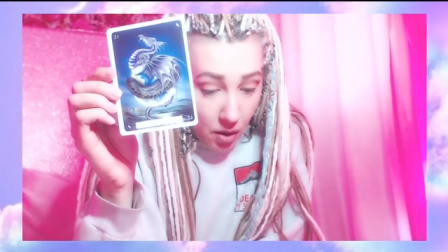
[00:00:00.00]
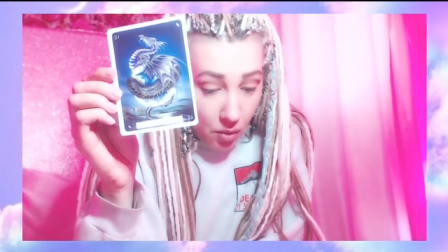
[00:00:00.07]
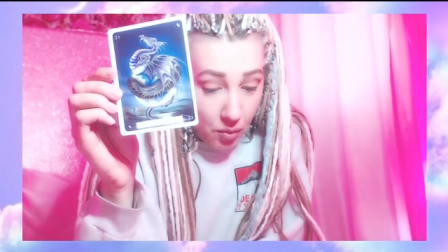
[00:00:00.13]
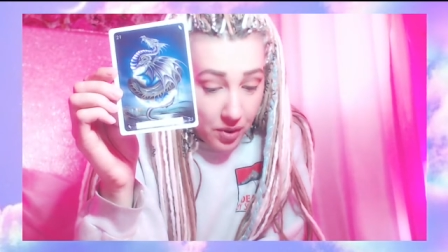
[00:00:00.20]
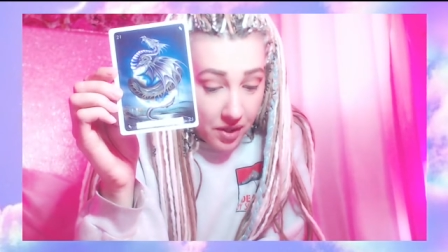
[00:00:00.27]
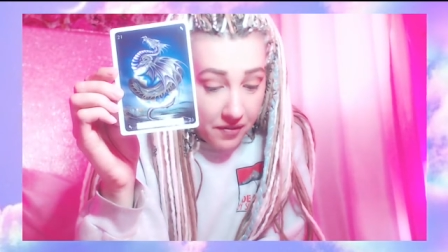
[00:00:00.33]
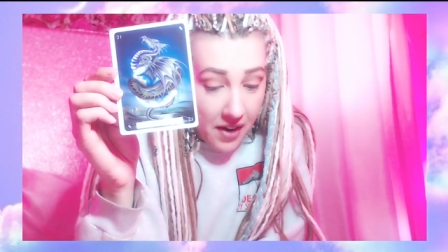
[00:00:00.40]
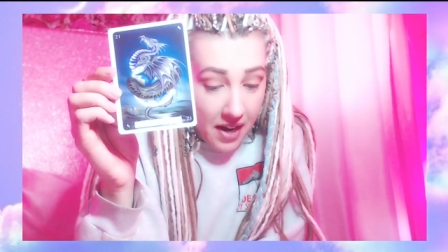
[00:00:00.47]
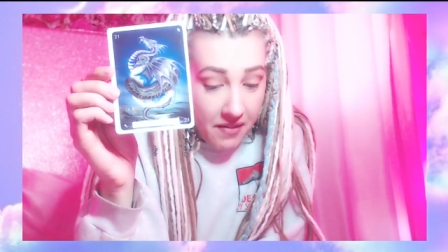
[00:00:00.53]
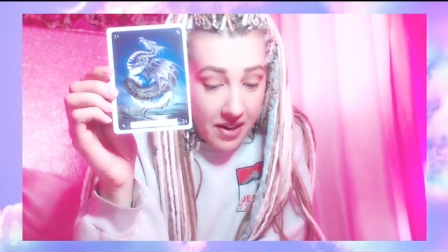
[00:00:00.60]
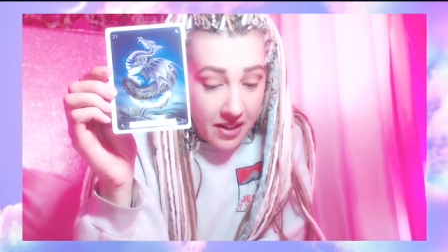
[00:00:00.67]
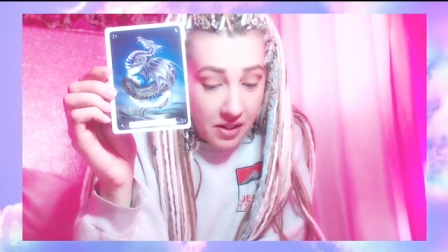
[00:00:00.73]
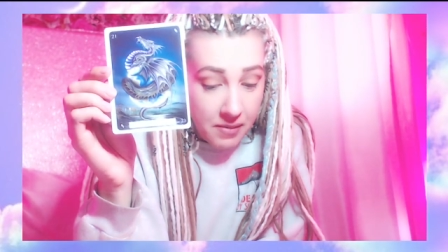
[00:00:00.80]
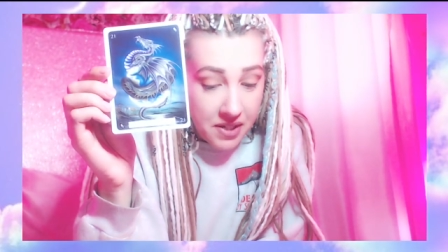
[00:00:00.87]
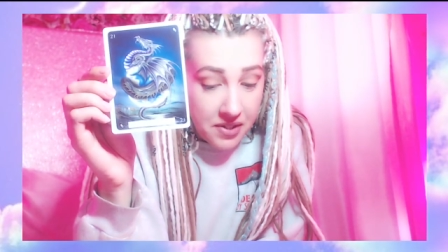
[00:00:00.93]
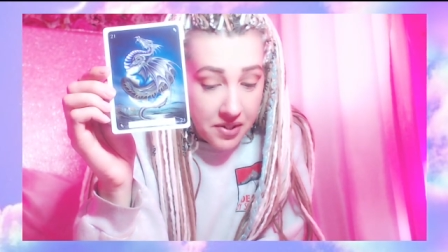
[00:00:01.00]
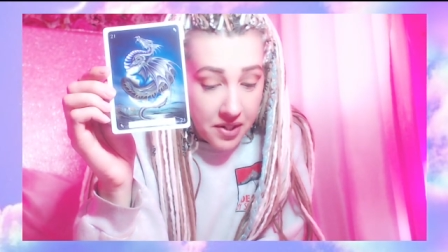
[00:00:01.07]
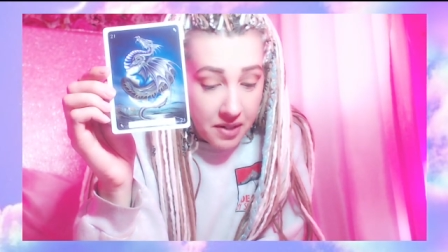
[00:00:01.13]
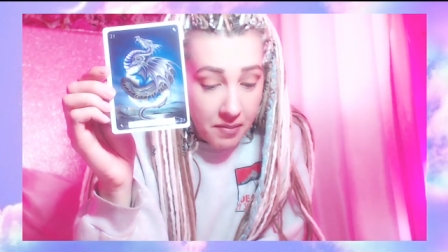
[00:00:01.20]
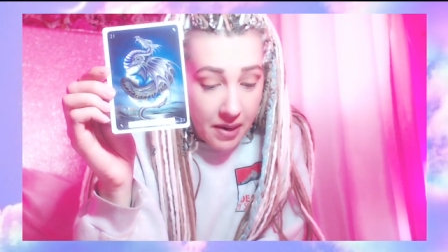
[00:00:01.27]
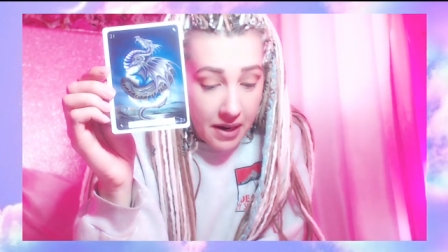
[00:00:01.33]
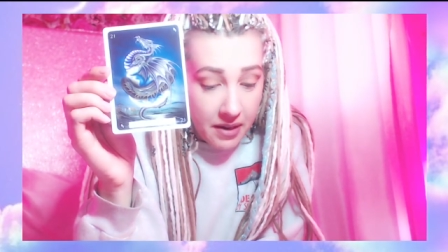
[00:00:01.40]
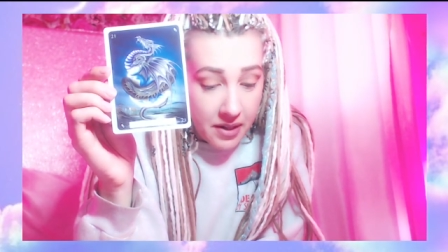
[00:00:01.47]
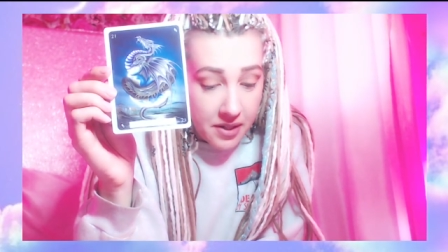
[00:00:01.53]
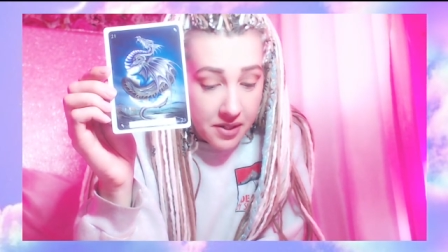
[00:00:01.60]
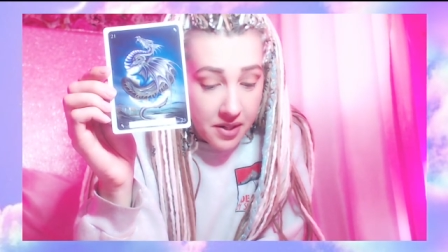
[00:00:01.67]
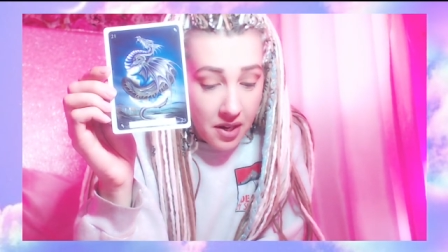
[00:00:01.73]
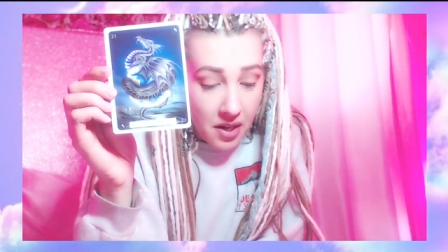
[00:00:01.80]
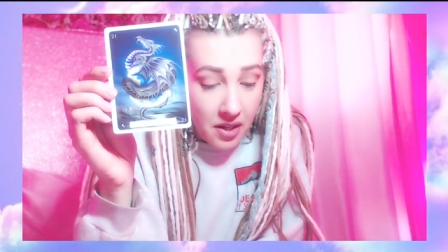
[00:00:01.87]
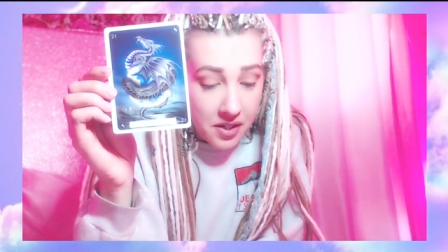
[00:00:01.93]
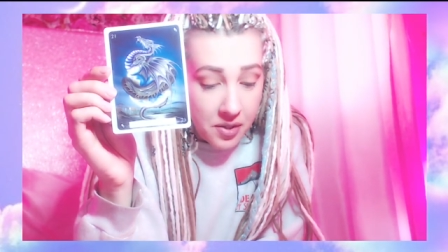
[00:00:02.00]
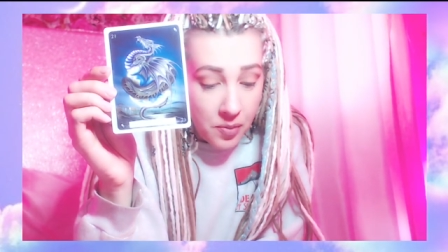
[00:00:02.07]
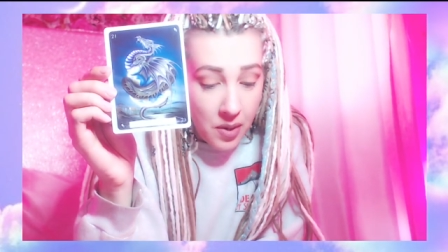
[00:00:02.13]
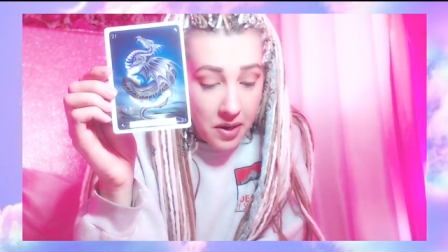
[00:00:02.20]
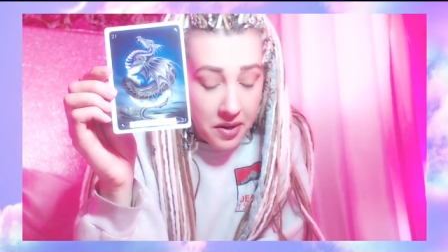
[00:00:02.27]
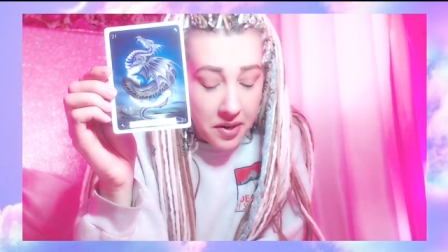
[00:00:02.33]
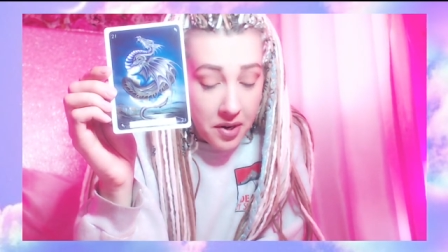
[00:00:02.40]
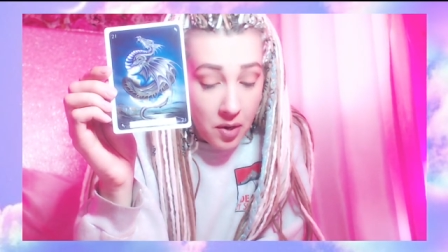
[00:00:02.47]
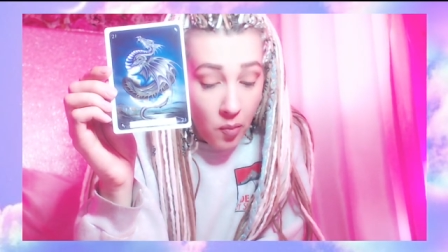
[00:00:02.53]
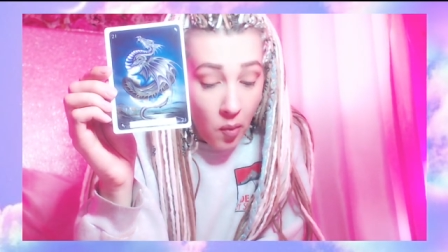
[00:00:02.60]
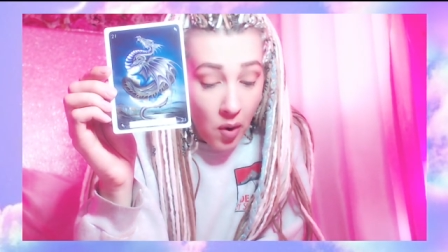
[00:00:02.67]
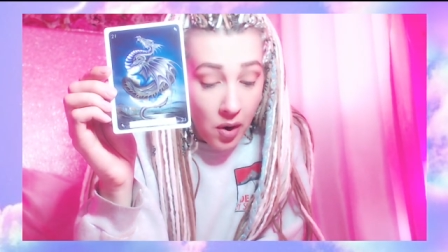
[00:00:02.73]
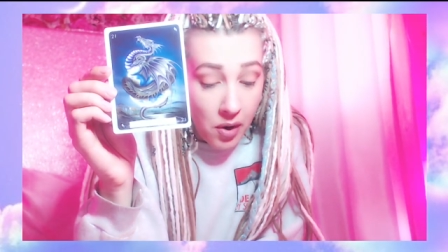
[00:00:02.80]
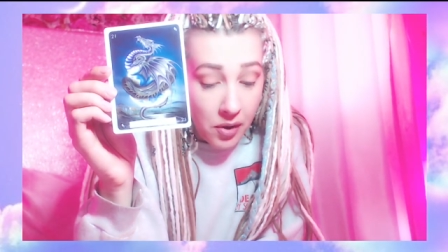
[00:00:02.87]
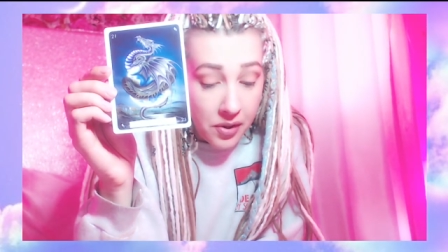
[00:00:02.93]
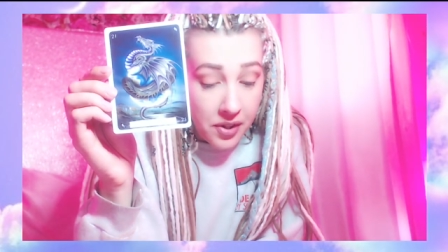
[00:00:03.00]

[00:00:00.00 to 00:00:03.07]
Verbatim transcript: When the five elements are in balance, all is well in our world.